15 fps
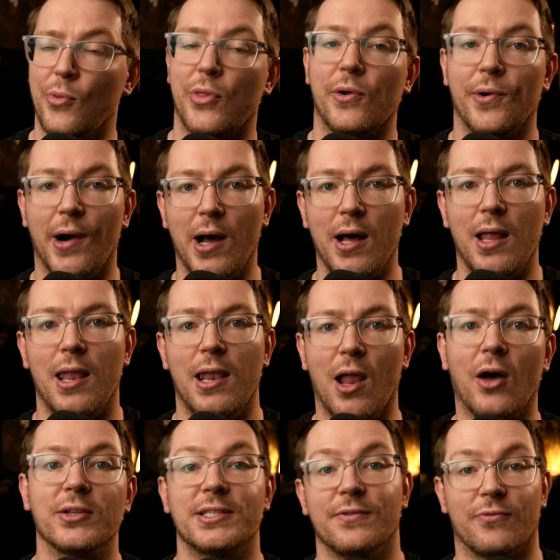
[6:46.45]
there are
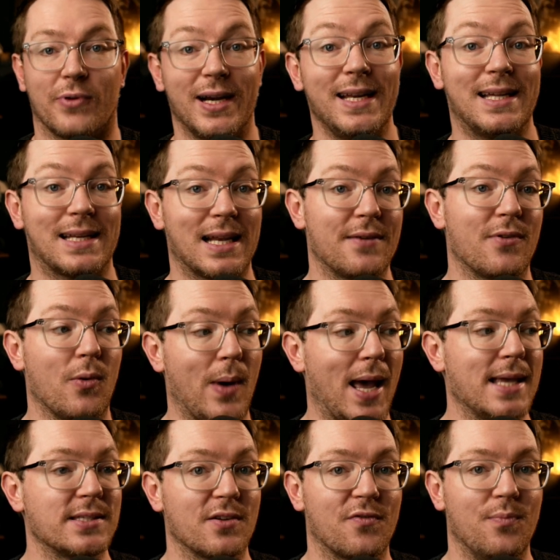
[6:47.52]
lots of really clever
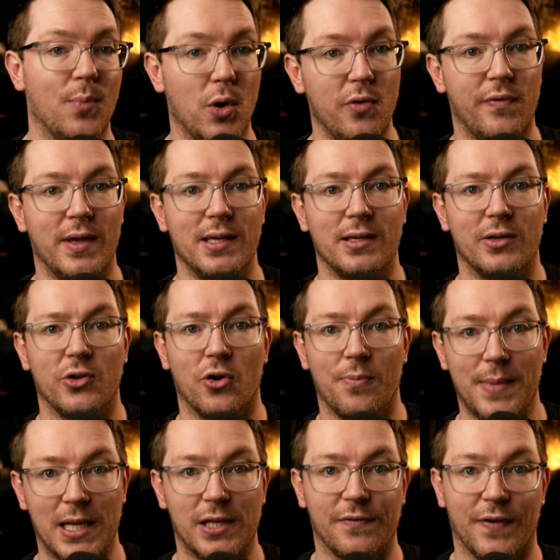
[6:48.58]
ways of moving your
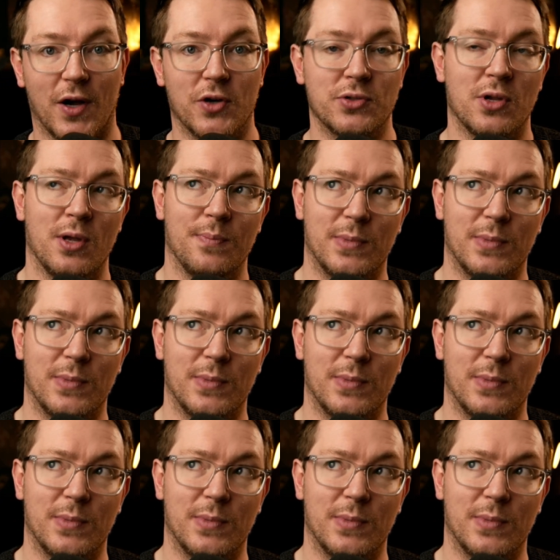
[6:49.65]
media files